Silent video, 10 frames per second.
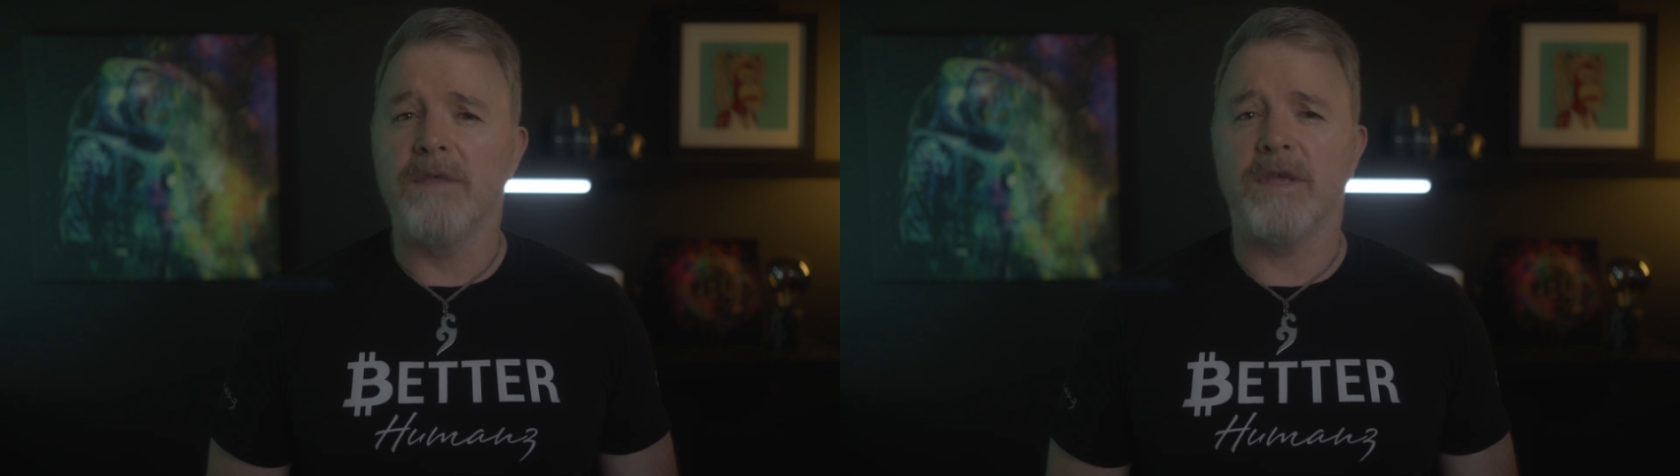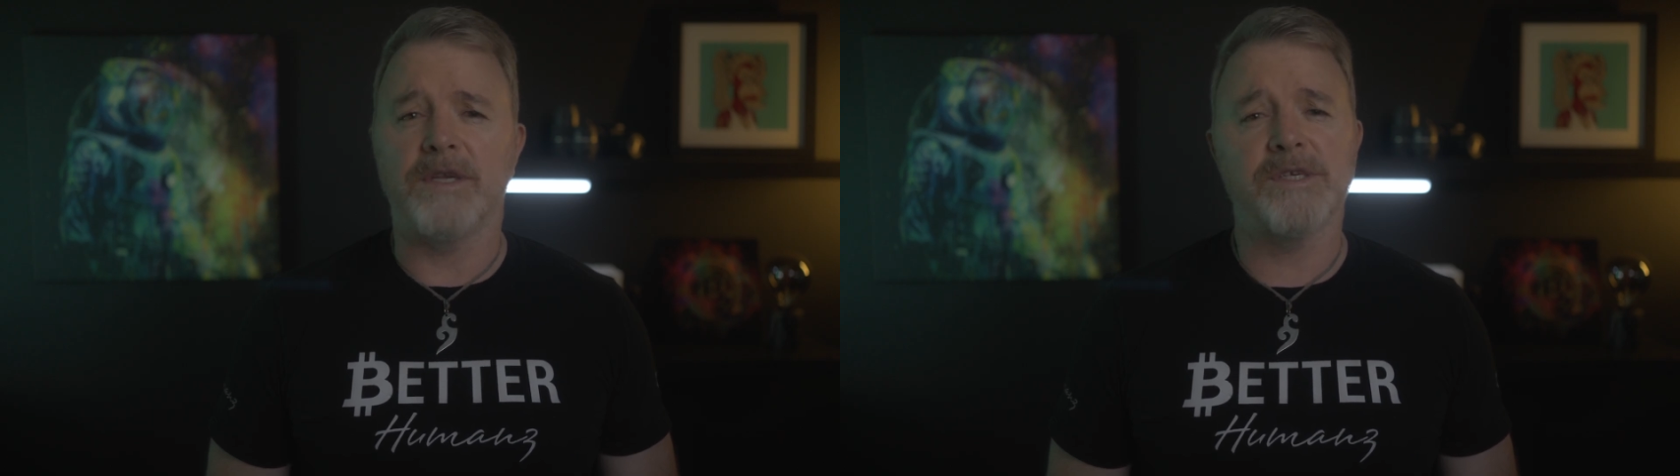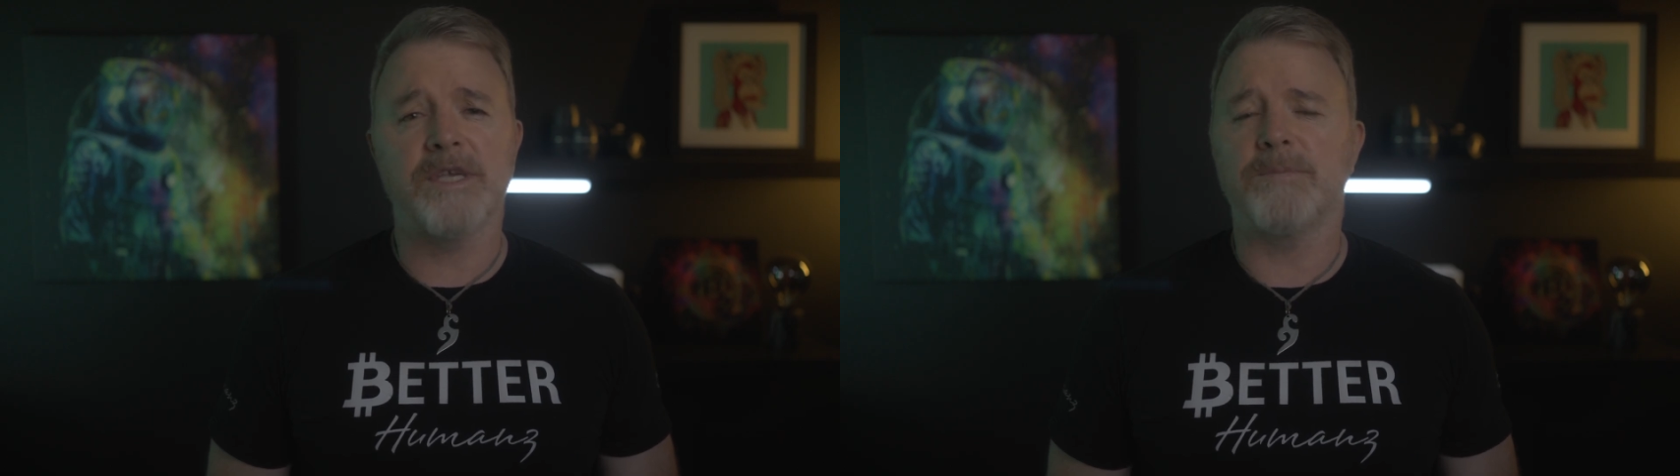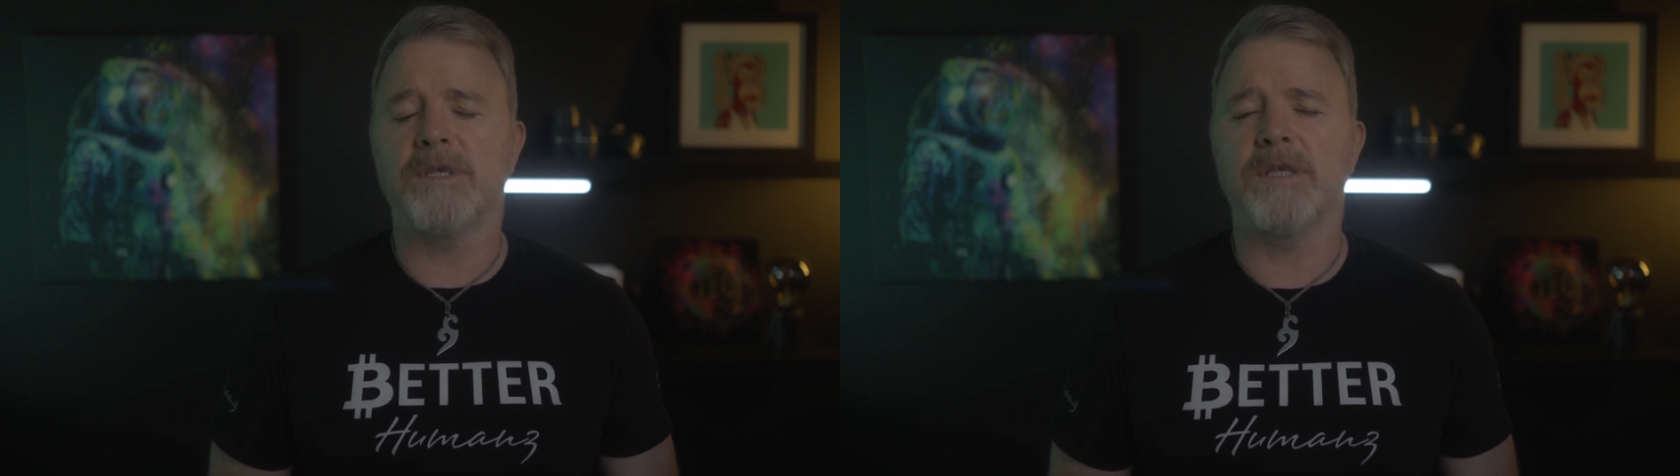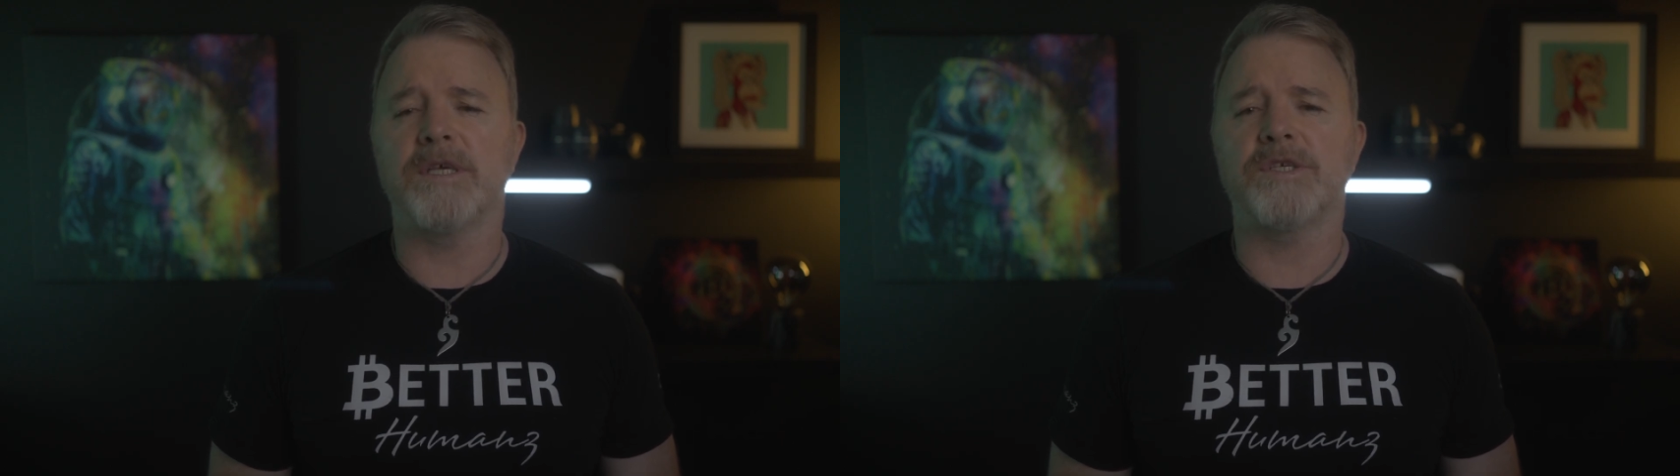then just skip
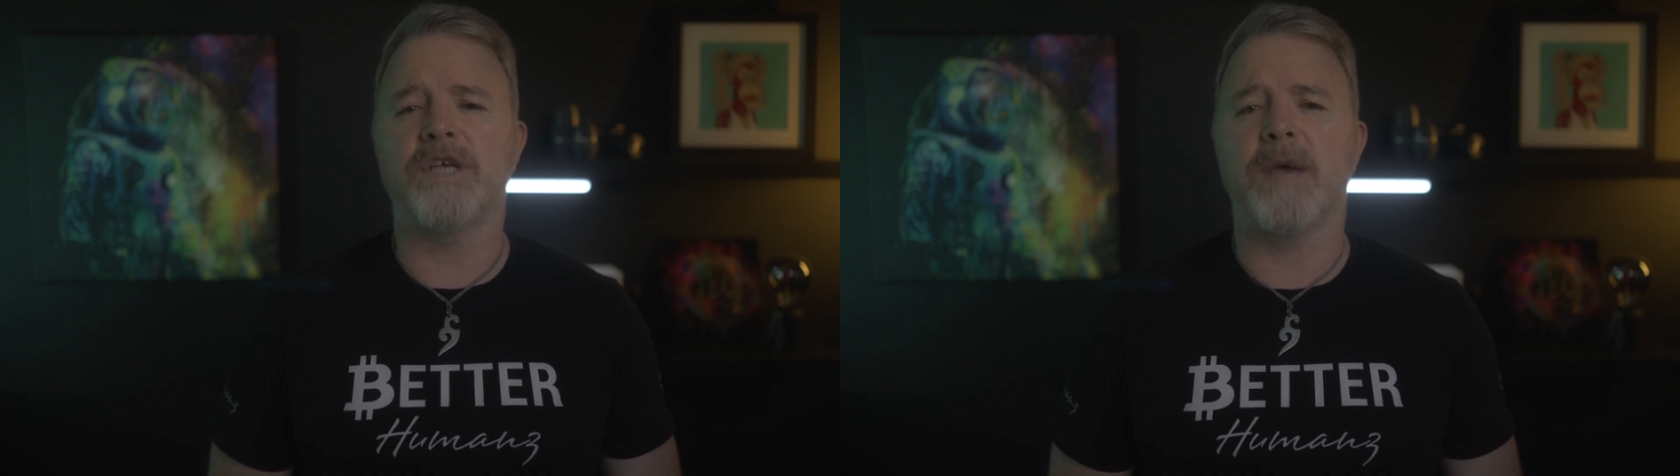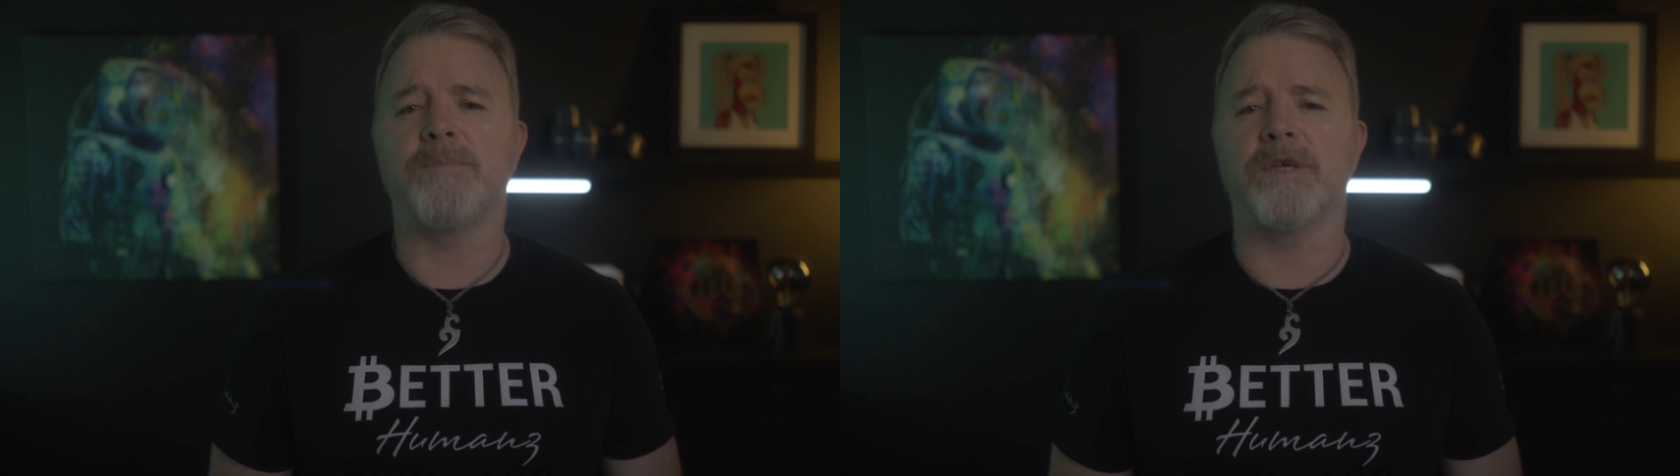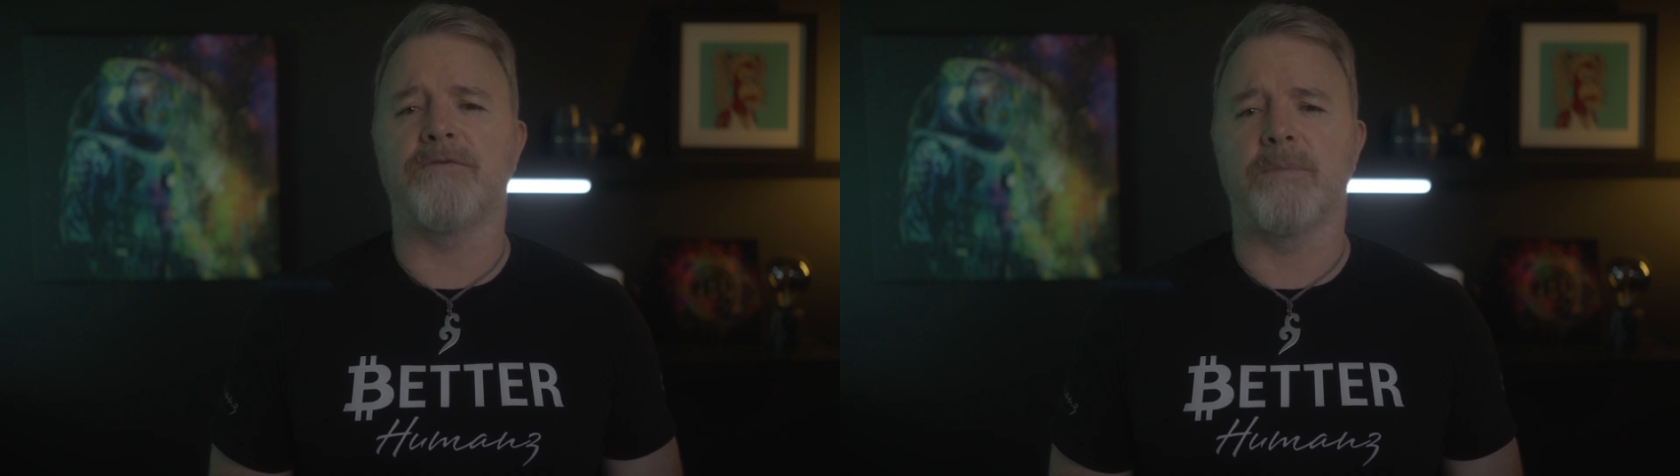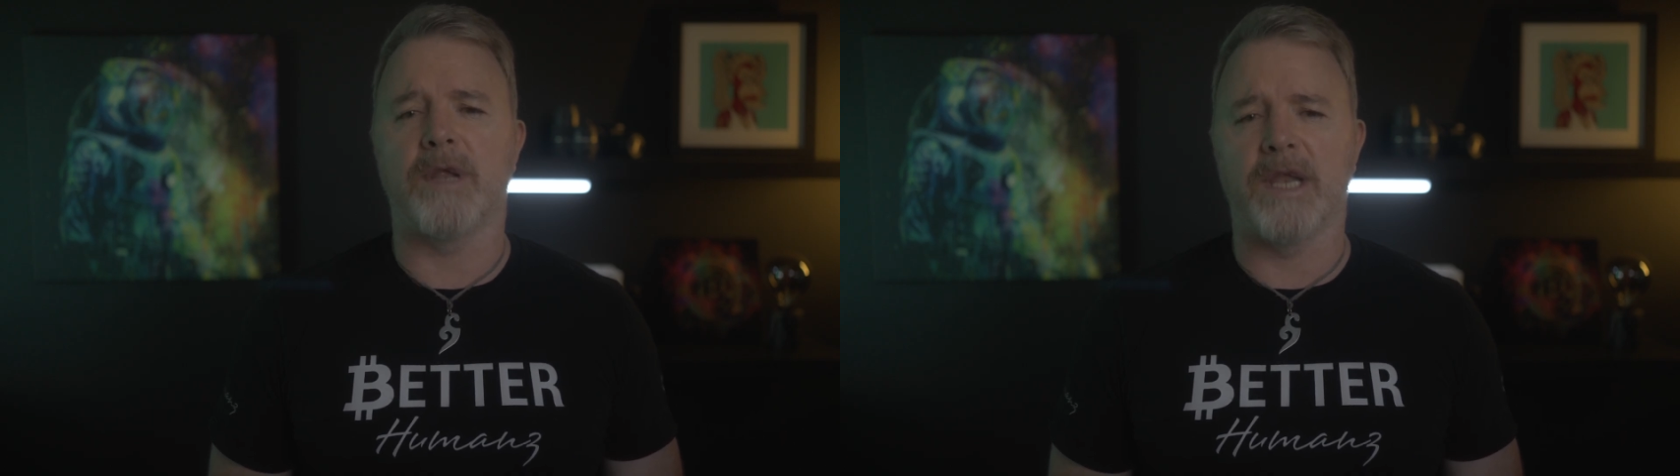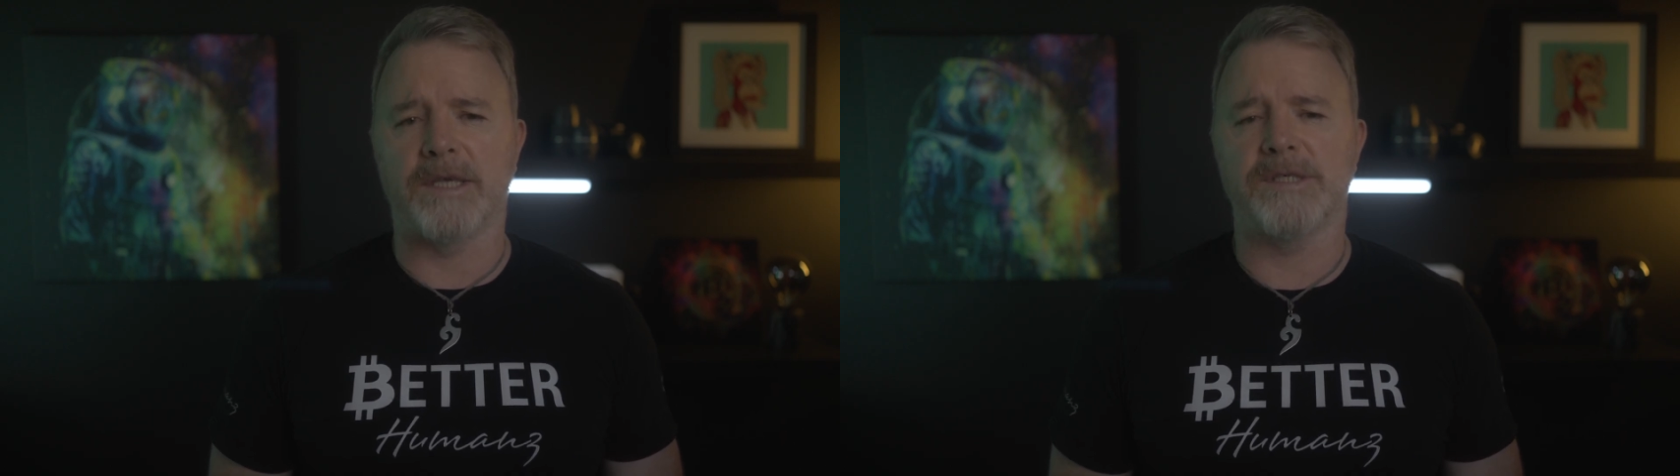to the next chapter from
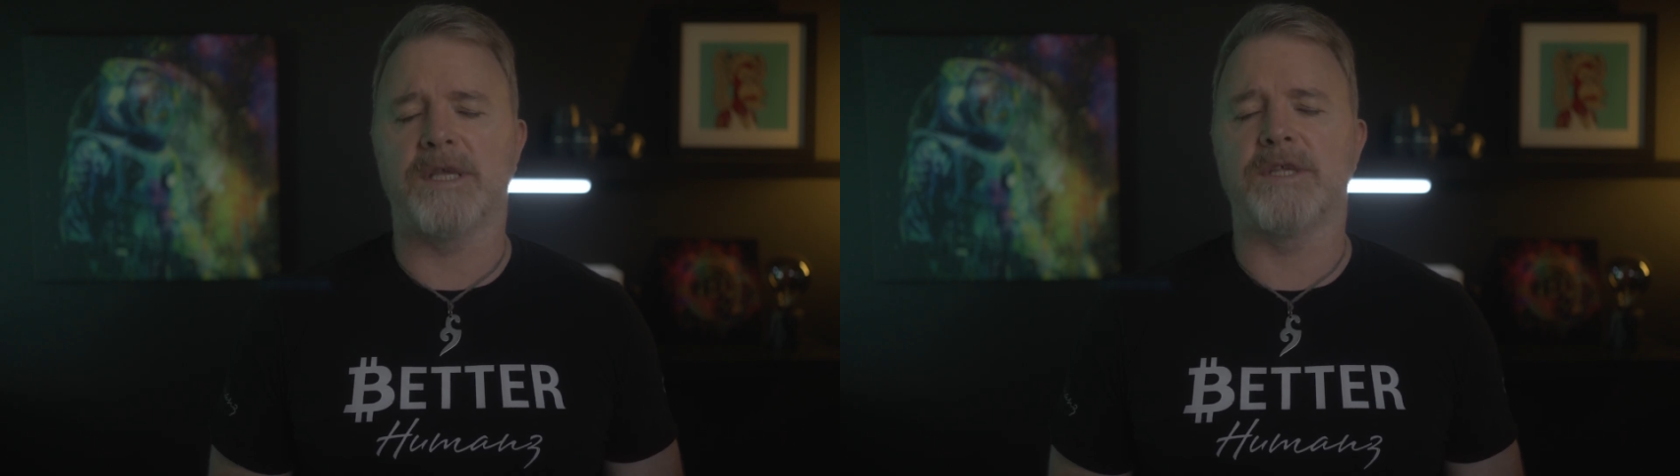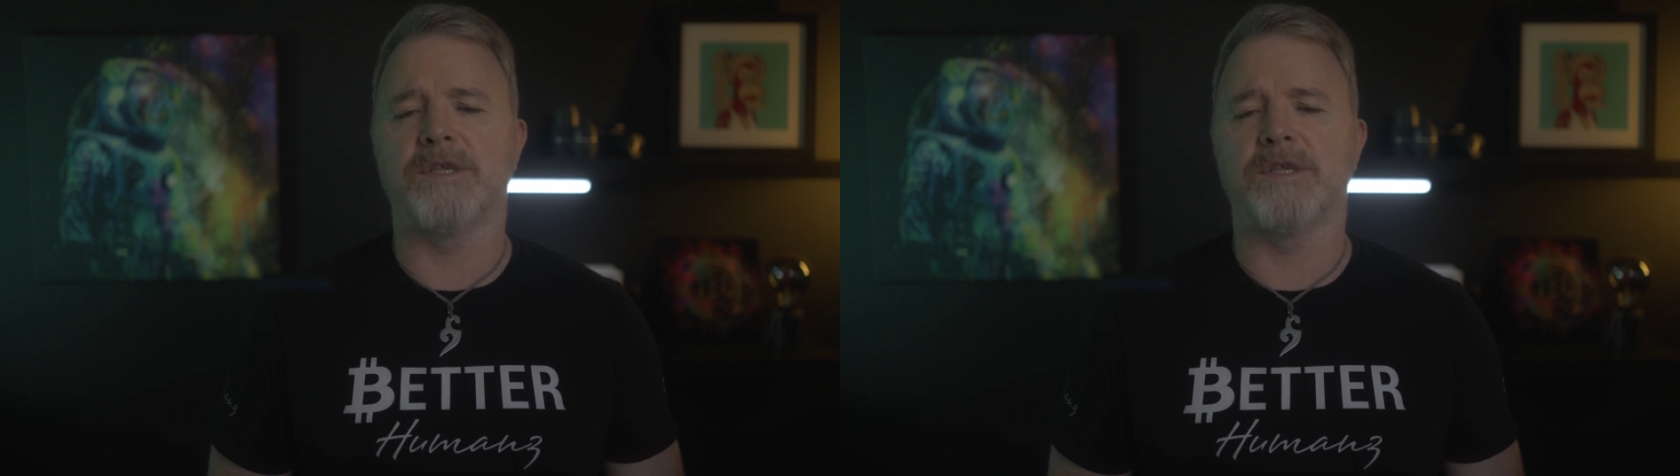the links in the